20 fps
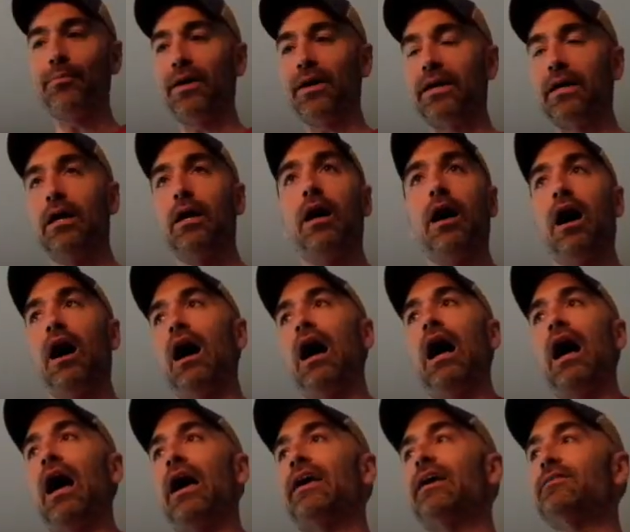I'm like,
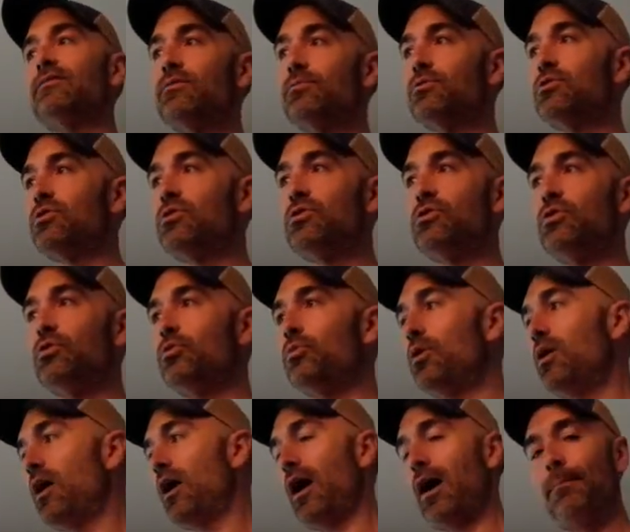ah, I got so much to
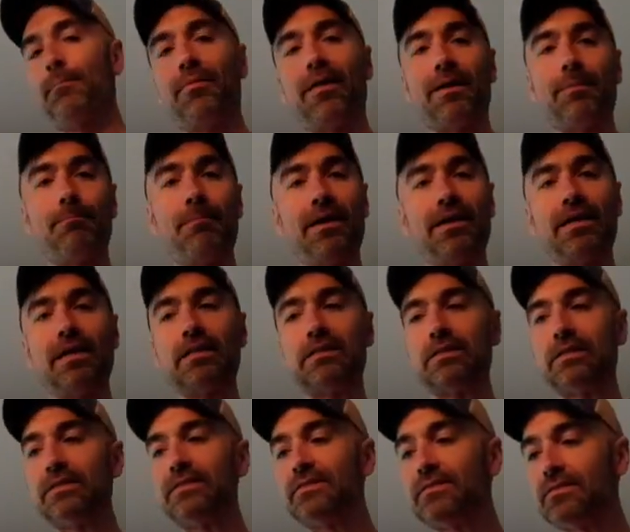do. I'm like making
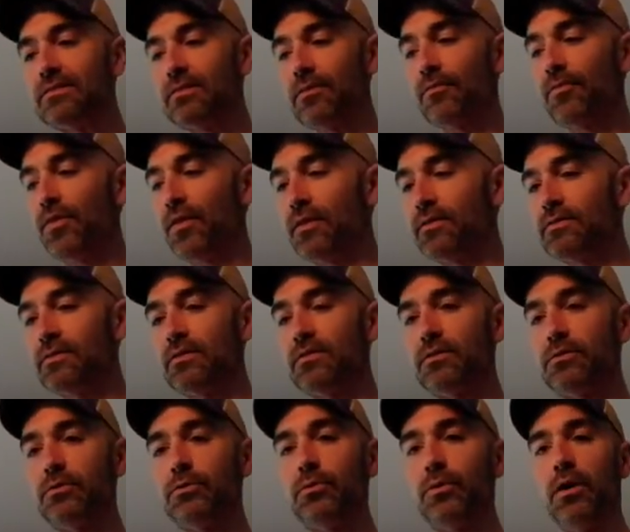lists of things to
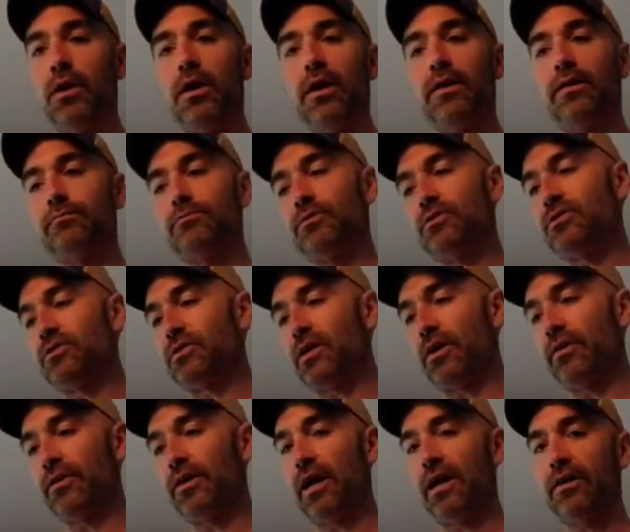do, and I'm just
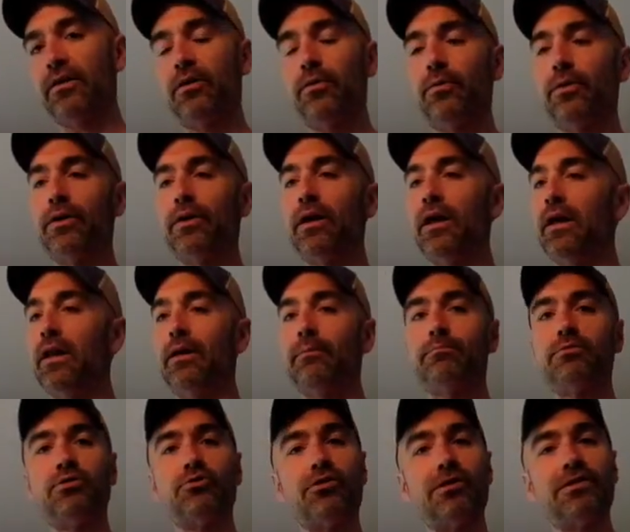staring at it going, and
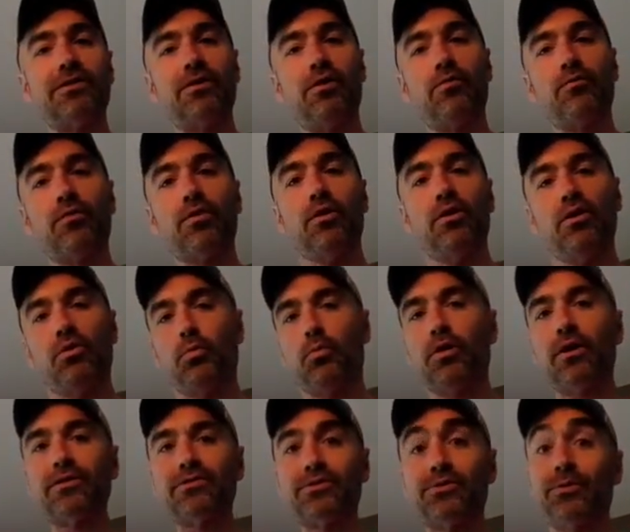I'm stressing over
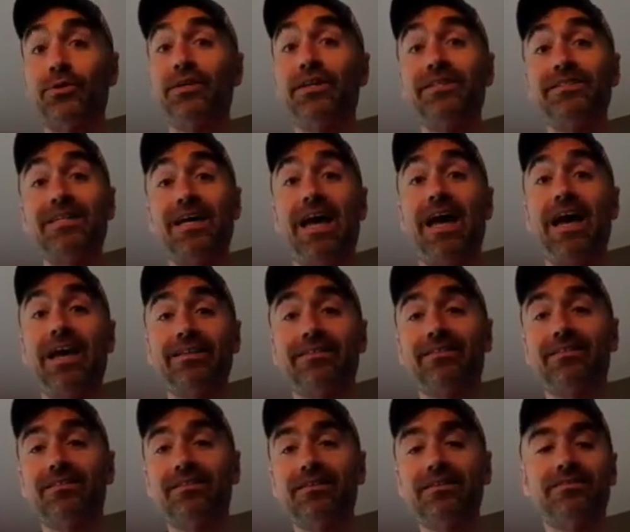what else do I need to add to
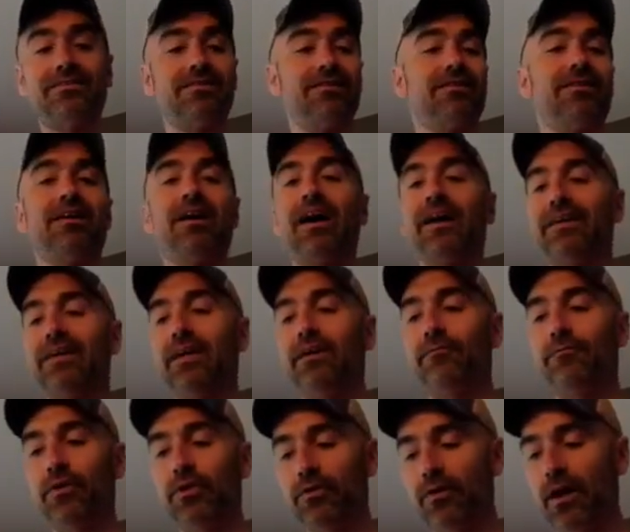the list? I
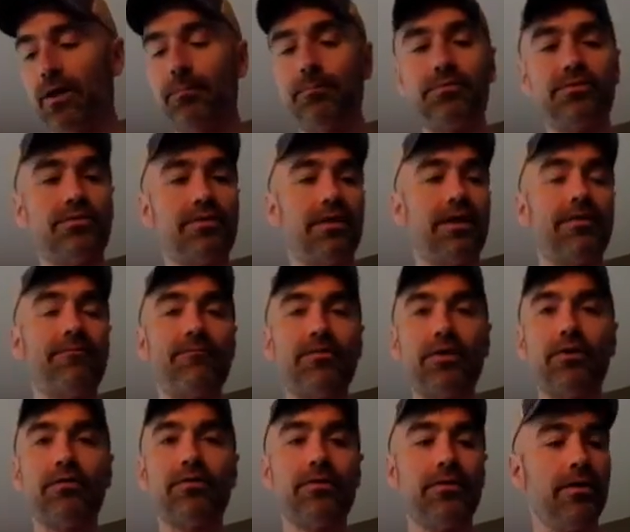can't figure it out. So then I
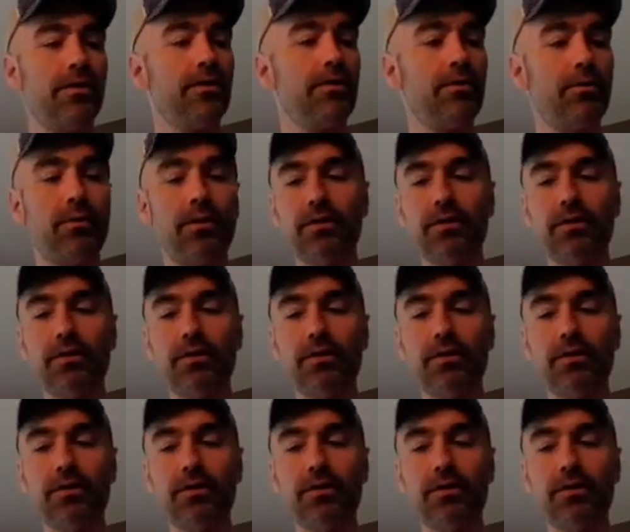figured, you know